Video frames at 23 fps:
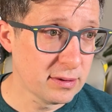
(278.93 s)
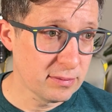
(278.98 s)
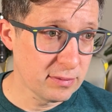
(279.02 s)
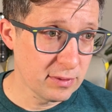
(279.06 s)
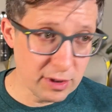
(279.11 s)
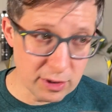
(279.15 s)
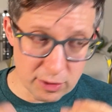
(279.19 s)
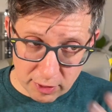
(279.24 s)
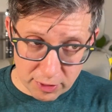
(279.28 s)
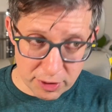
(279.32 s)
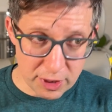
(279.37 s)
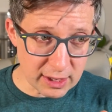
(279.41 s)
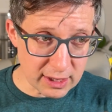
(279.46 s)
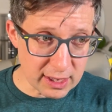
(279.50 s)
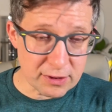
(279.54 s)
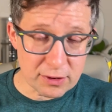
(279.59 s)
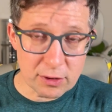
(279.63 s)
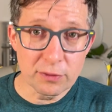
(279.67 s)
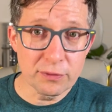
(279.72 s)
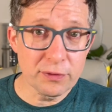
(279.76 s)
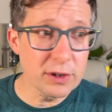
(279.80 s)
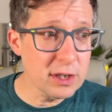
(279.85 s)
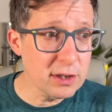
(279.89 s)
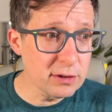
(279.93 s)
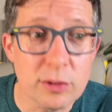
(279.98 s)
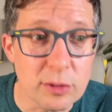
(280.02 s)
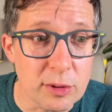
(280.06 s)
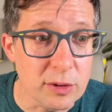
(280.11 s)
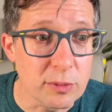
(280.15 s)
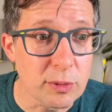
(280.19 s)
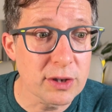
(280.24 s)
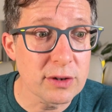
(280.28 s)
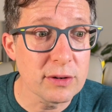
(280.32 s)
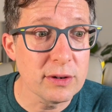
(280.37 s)
And do you think that's good for you?
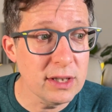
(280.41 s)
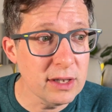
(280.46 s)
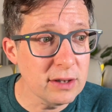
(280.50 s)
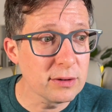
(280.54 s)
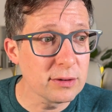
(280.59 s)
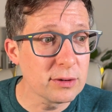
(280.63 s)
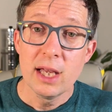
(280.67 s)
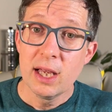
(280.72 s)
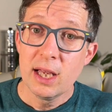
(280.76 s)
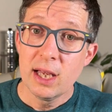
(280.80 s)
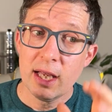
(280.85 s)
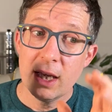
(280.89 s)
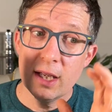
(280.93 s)
What you need to do